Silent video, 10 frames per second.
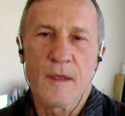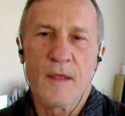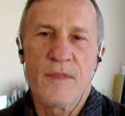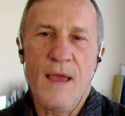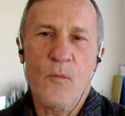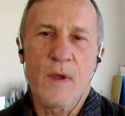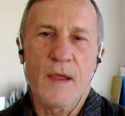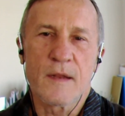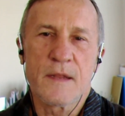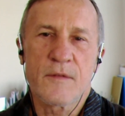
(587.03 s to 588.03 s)
And that
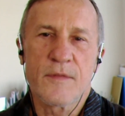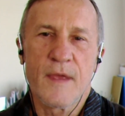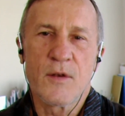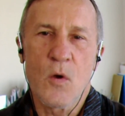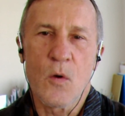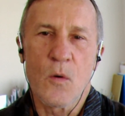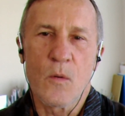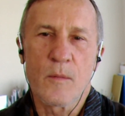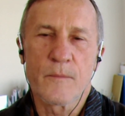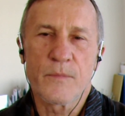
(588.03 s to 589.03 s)
way, at least they
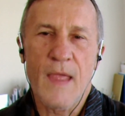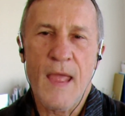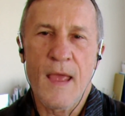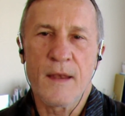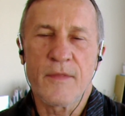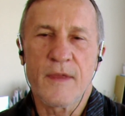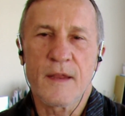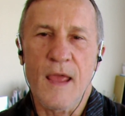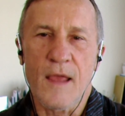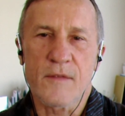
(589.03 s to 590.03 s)
know, and they
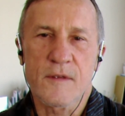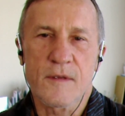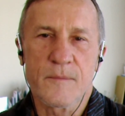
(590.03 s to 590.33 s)
can ask.